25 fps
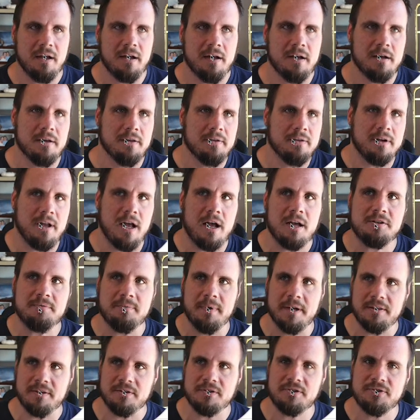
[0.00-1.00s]
gosh, Mike,
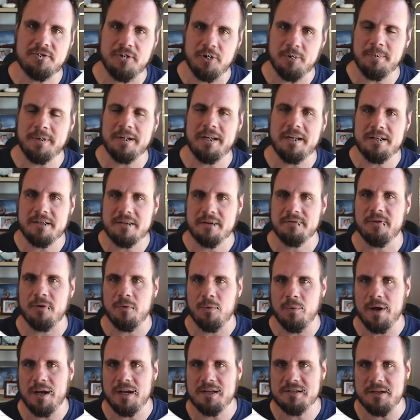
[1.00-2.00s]
there's so many different
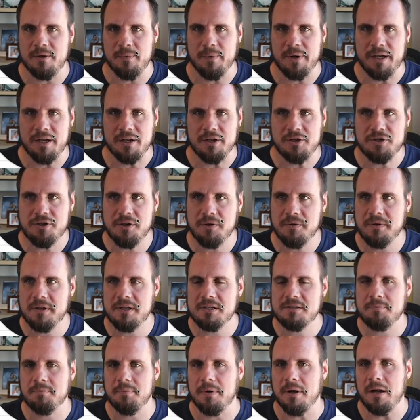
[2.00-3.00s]
ways that we could do this,
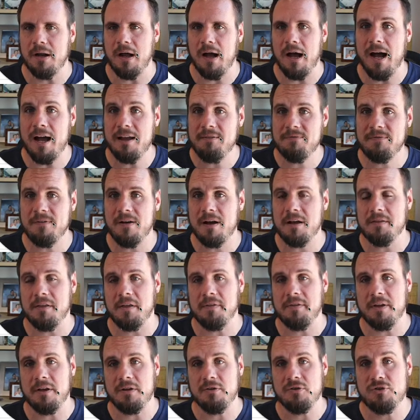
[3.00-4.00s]
but I find that
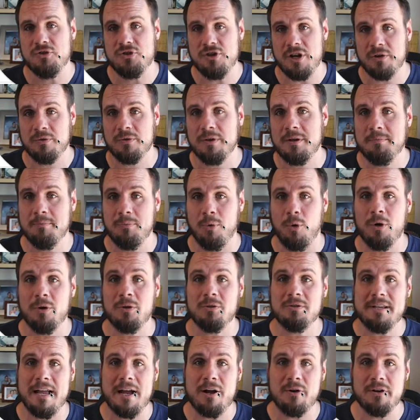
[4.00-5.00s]
they generally boil
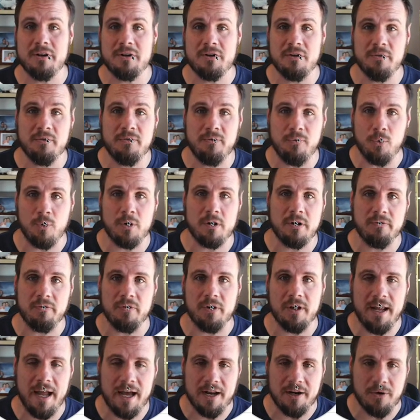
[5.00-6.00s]
down into 4 different
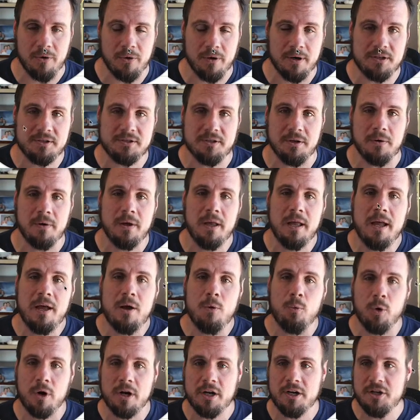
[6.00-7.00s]
categories. So
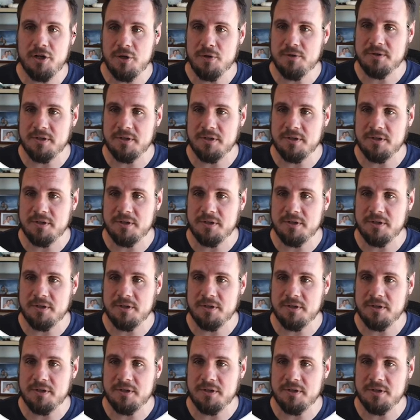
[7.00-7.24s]
we're going to use this